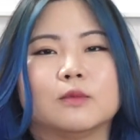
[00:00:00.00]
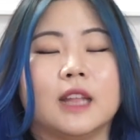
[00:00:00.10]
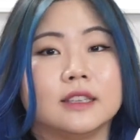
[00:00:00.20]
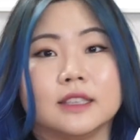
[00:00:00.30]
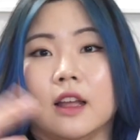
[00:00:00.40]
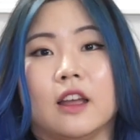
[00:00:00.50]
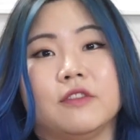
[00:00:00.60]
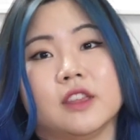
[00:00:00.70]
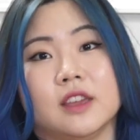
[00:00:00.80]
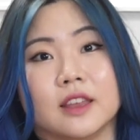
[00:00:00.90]
they sell
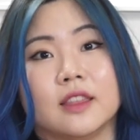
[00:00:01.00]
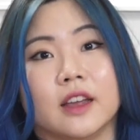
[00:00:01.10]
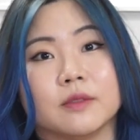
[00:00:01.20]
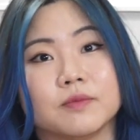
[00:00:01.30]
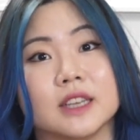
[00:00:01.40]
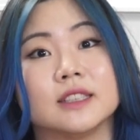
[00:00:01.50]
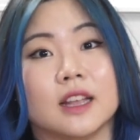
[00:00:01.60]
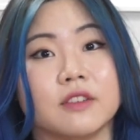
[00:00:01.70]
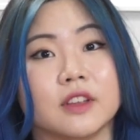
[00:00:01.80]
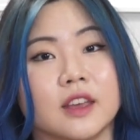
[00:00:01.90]
everything in there. They
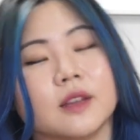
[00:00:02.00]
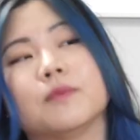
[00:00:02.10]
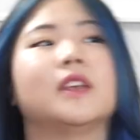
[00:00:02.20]
sell everything.